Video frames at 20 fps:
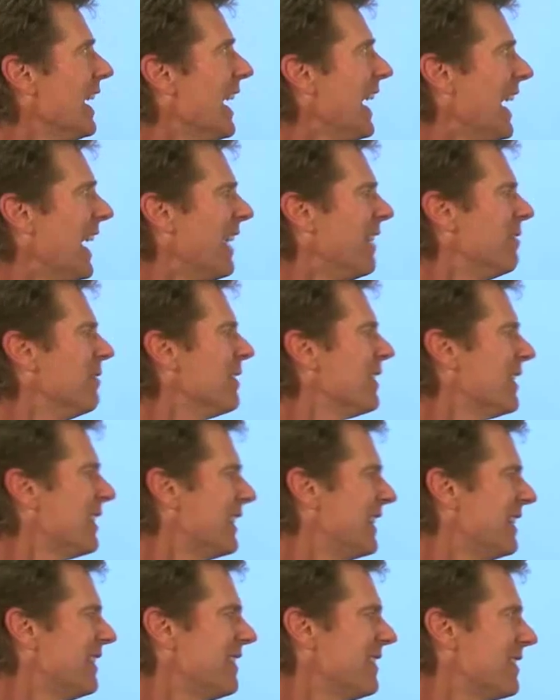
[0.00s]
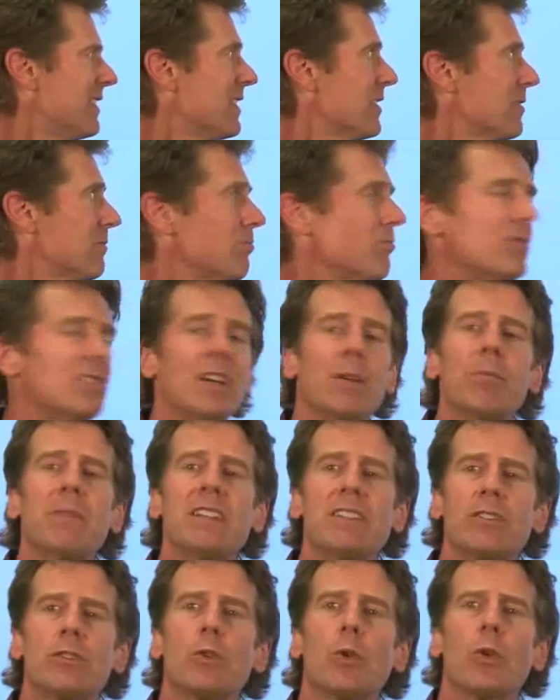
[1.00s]
And this is just
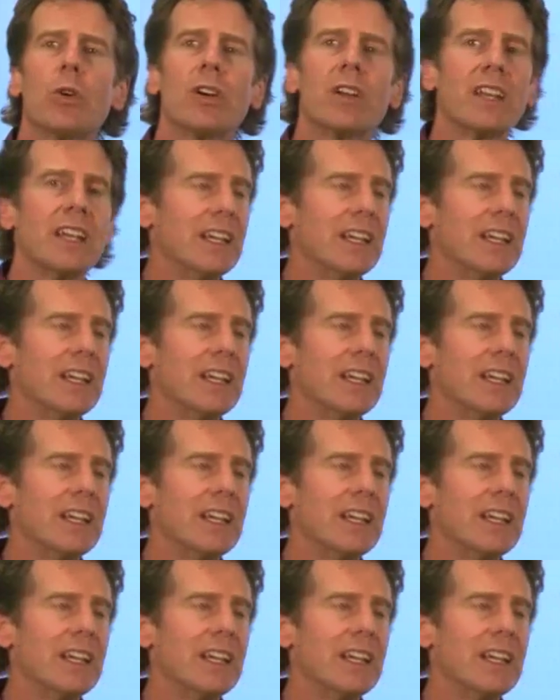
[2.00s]
something stored